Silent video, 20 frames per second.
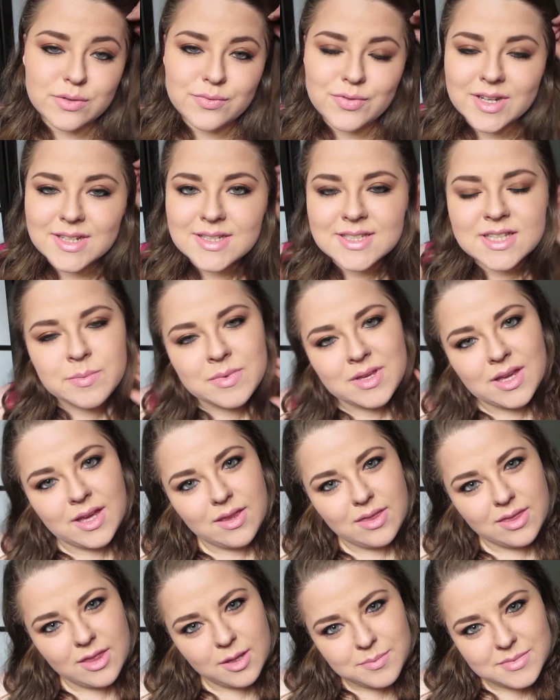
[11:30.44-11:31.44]
Don't forget to give me a
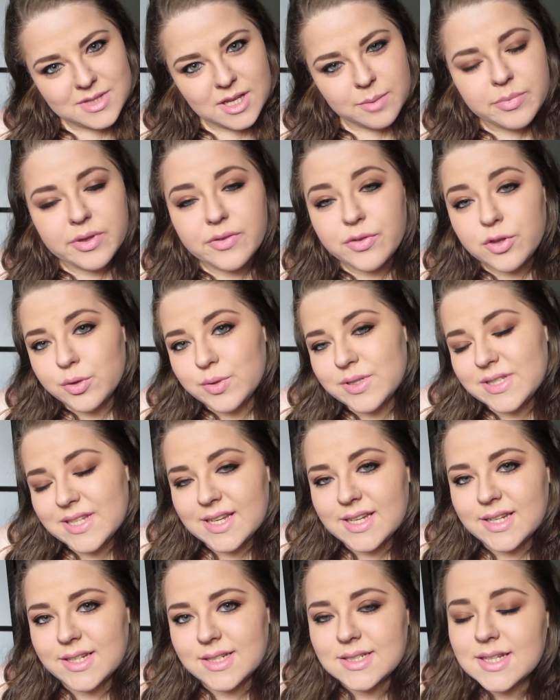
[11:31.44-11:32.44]
thumbs up if you
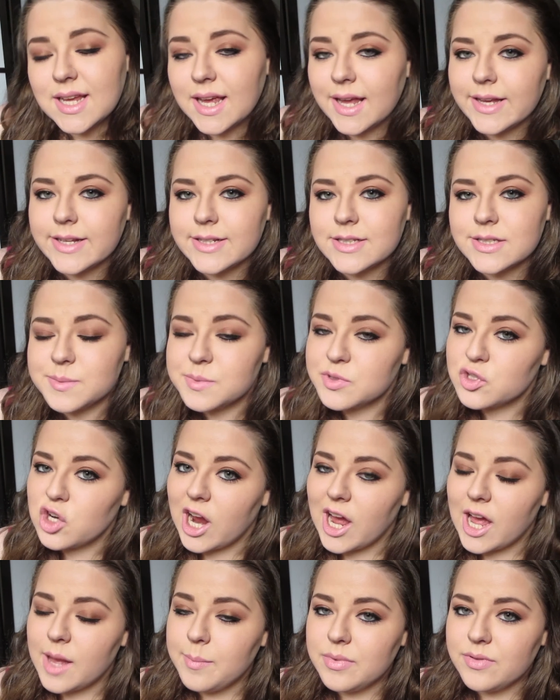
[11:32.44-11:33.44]
did, and
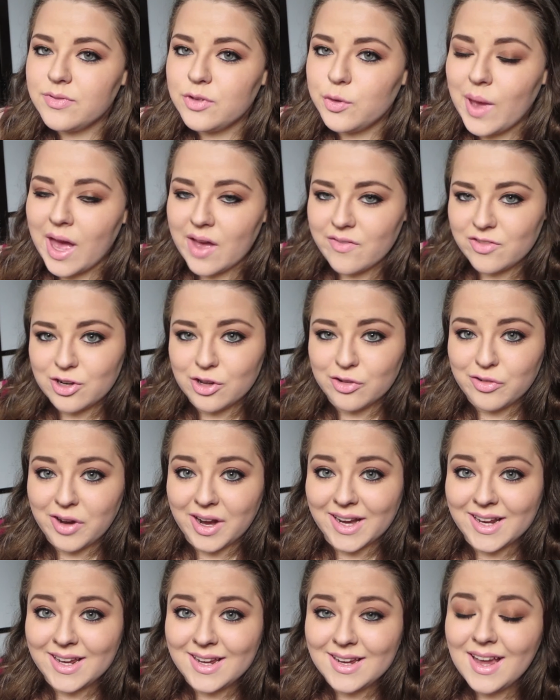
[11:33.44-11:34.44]
subscribe if you haven't
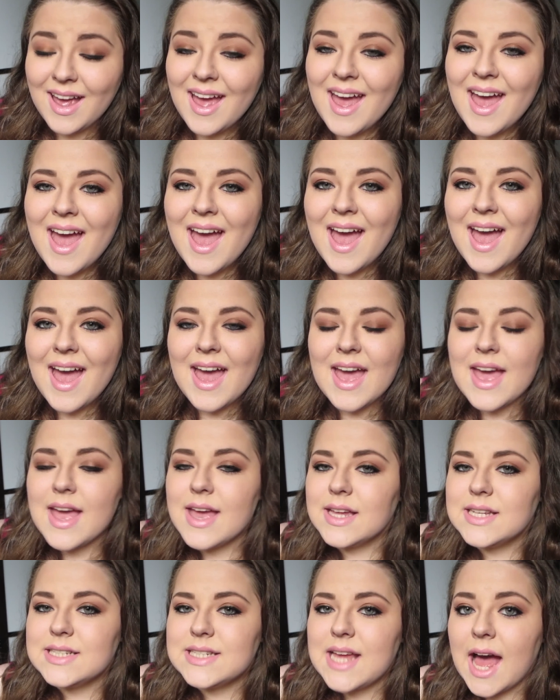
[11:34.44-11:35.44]
already.
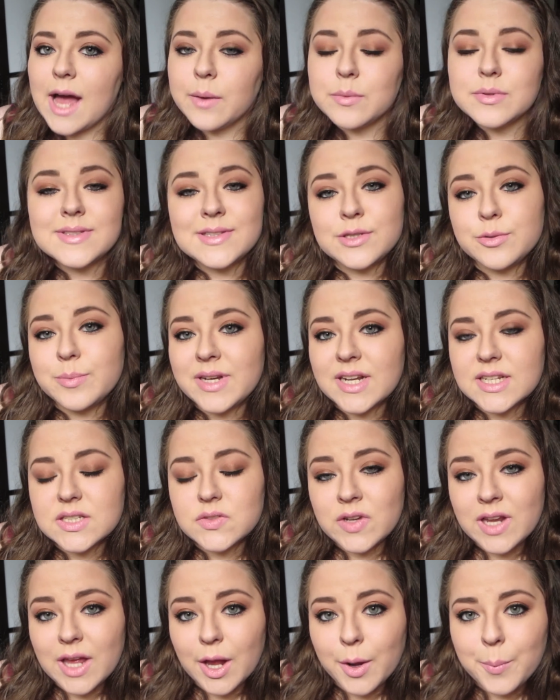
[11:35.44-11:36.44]
And I will see you in my next
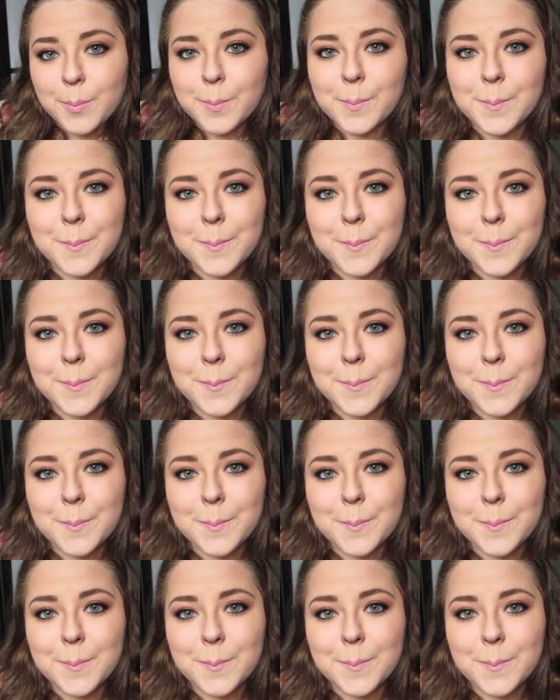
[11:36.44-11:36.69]
video.